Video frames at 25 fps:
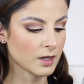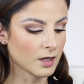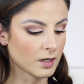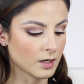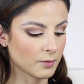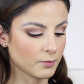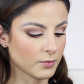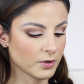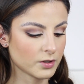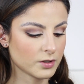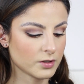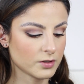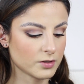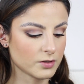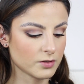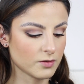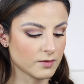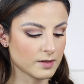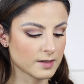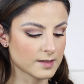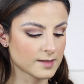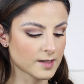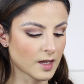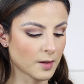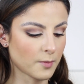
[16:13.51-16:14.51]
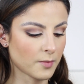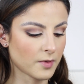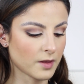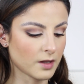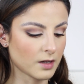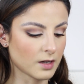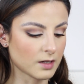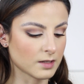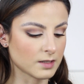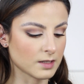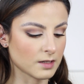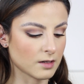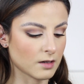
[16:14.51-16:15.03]
I'm going to do the same
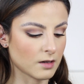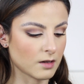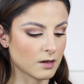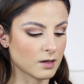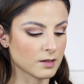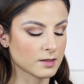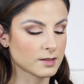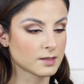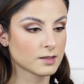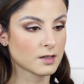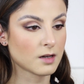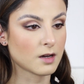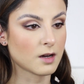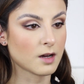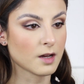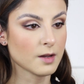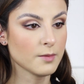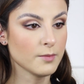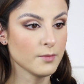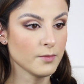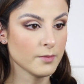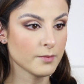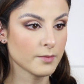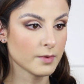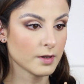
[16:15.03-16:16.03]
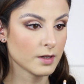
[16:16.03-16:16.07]
thing I did last time,